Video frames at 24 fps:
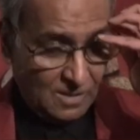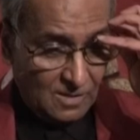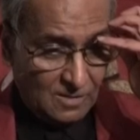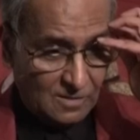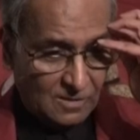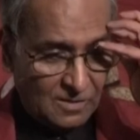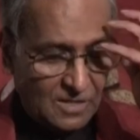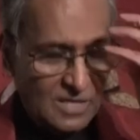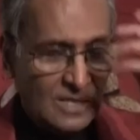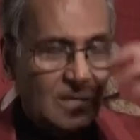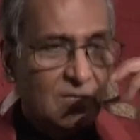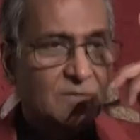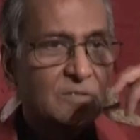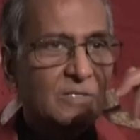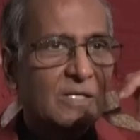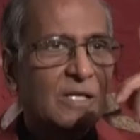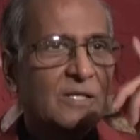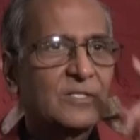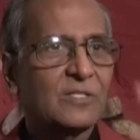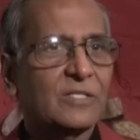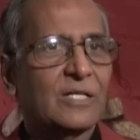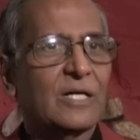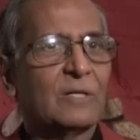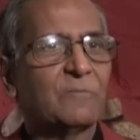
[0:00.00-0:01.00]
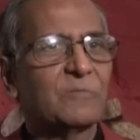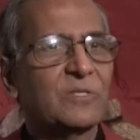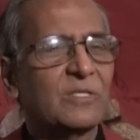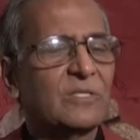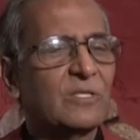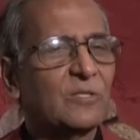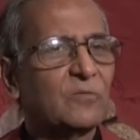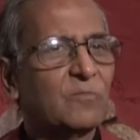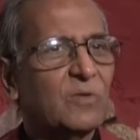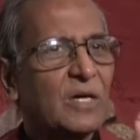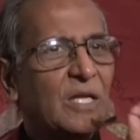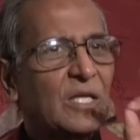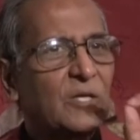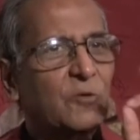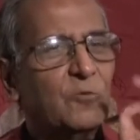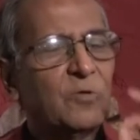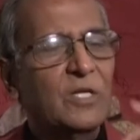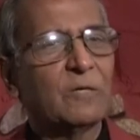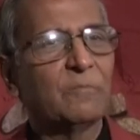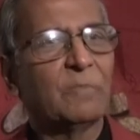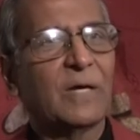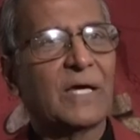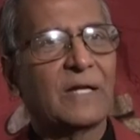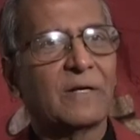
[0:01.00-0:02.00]
The reconciliation comes in this very
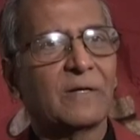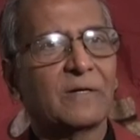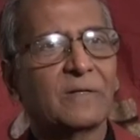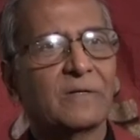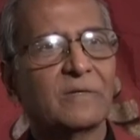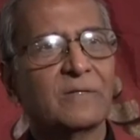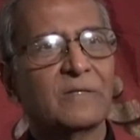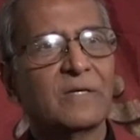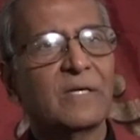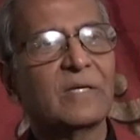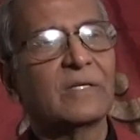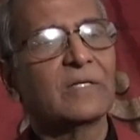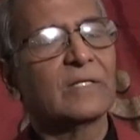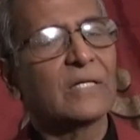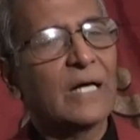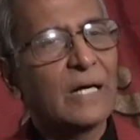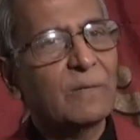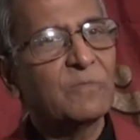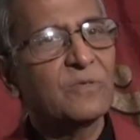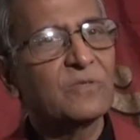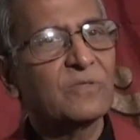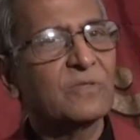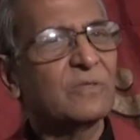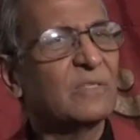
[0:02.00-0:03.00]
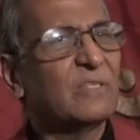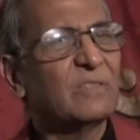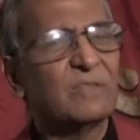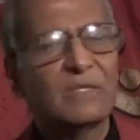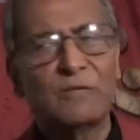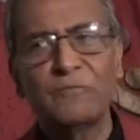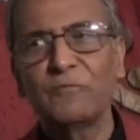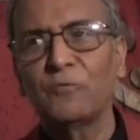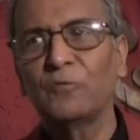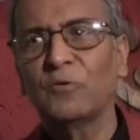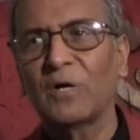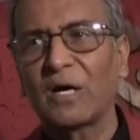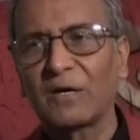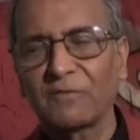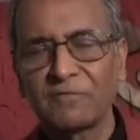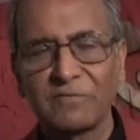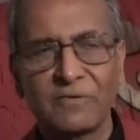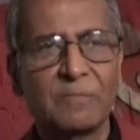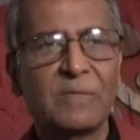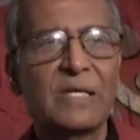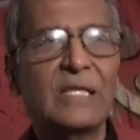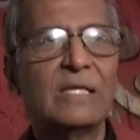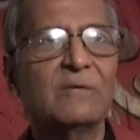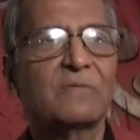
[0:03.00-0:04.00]
unique manner. It comes in, if you are
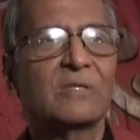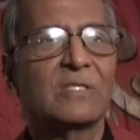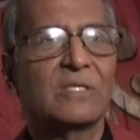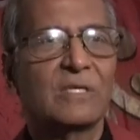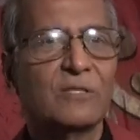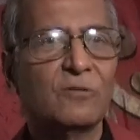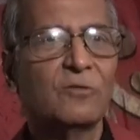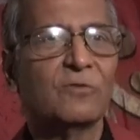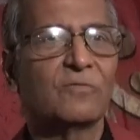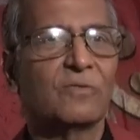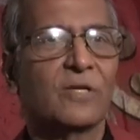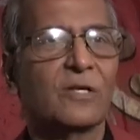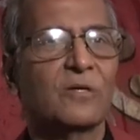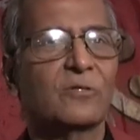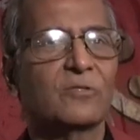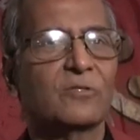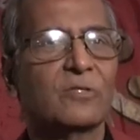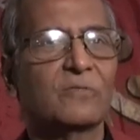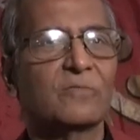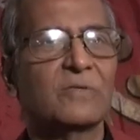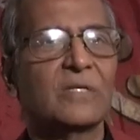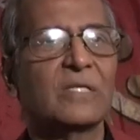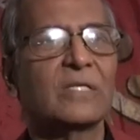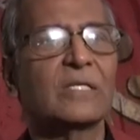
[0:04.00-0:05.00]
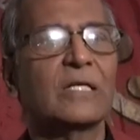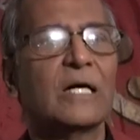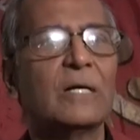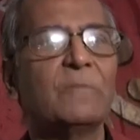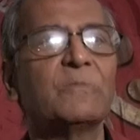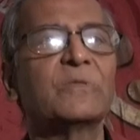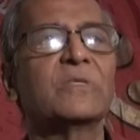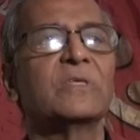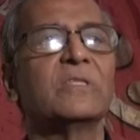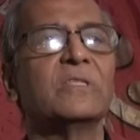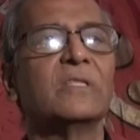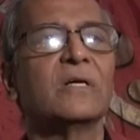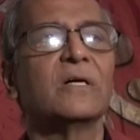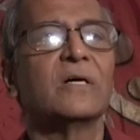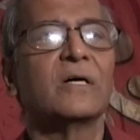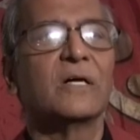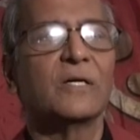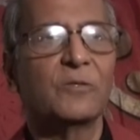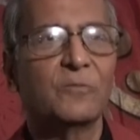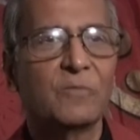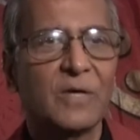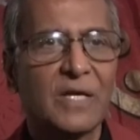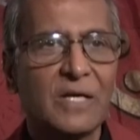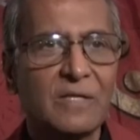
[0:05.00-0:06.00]
familiar with Hindu philosophy, it comes in the
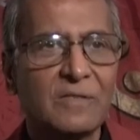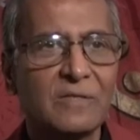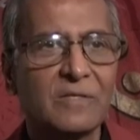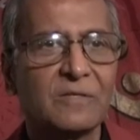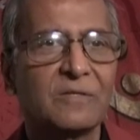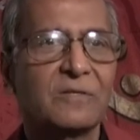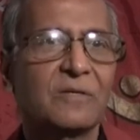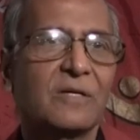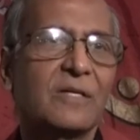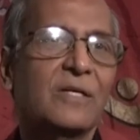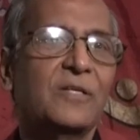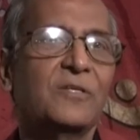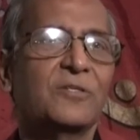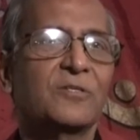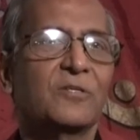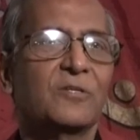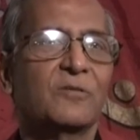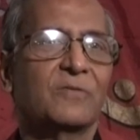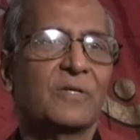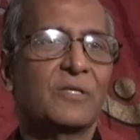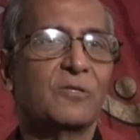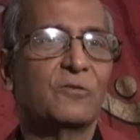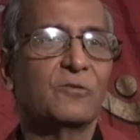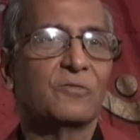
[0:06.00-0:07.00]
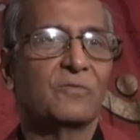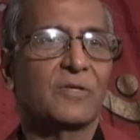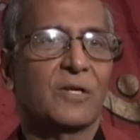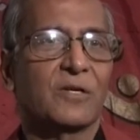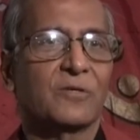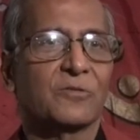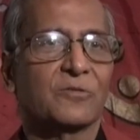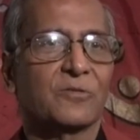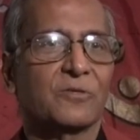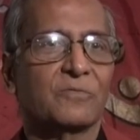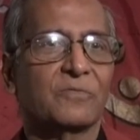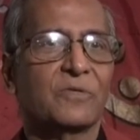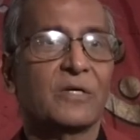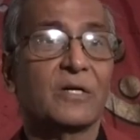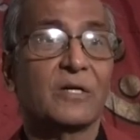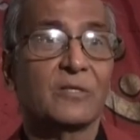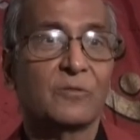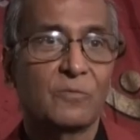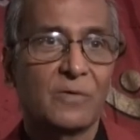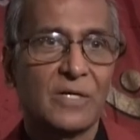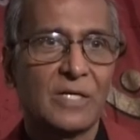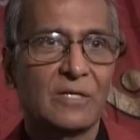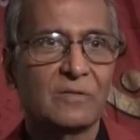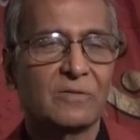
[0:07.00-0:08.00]
Advaita tradition of Hindu philosophy,
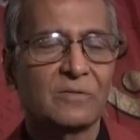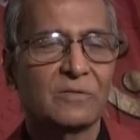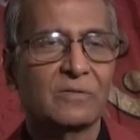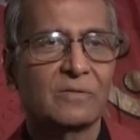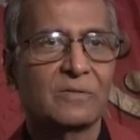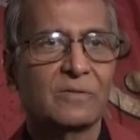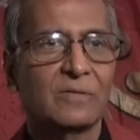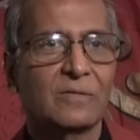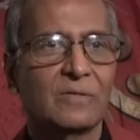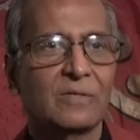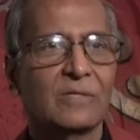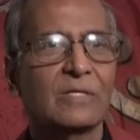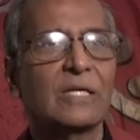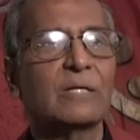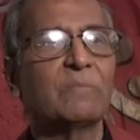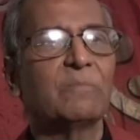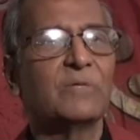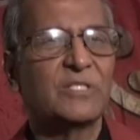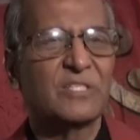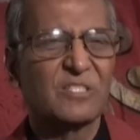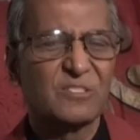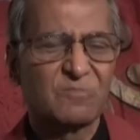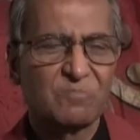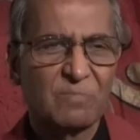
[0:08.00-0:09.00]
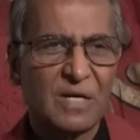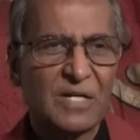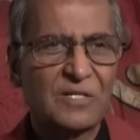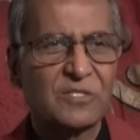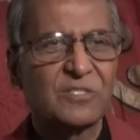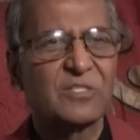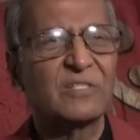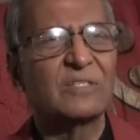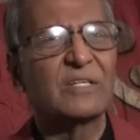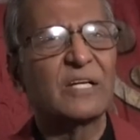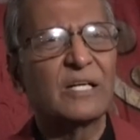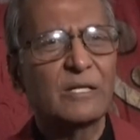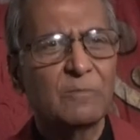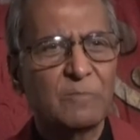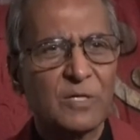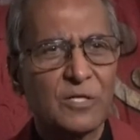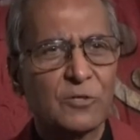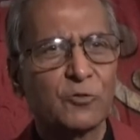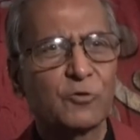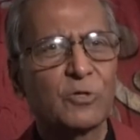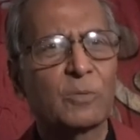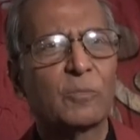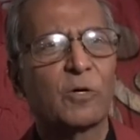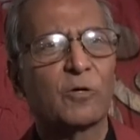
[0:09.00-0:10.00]
Advaita. Let me just mention a little bit
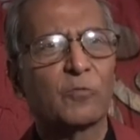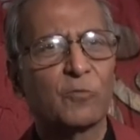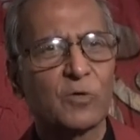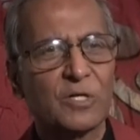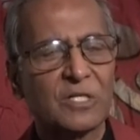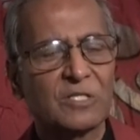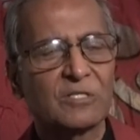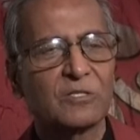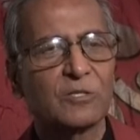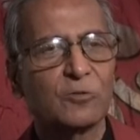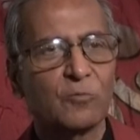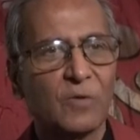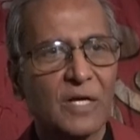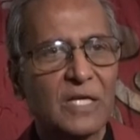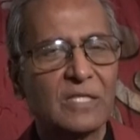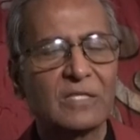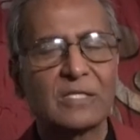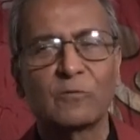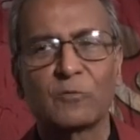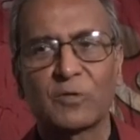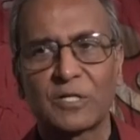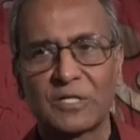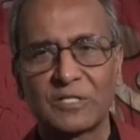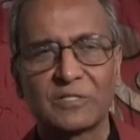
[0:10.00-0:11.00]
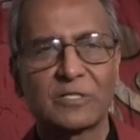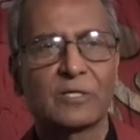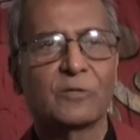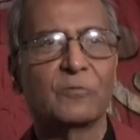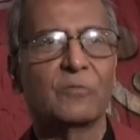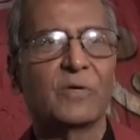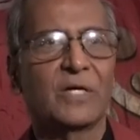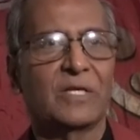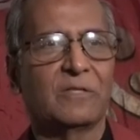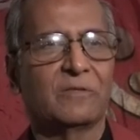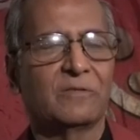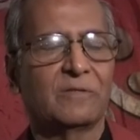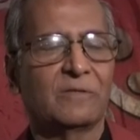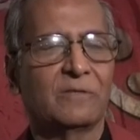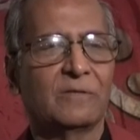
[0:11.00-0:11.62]
to you about what is Dvait and what is Advait.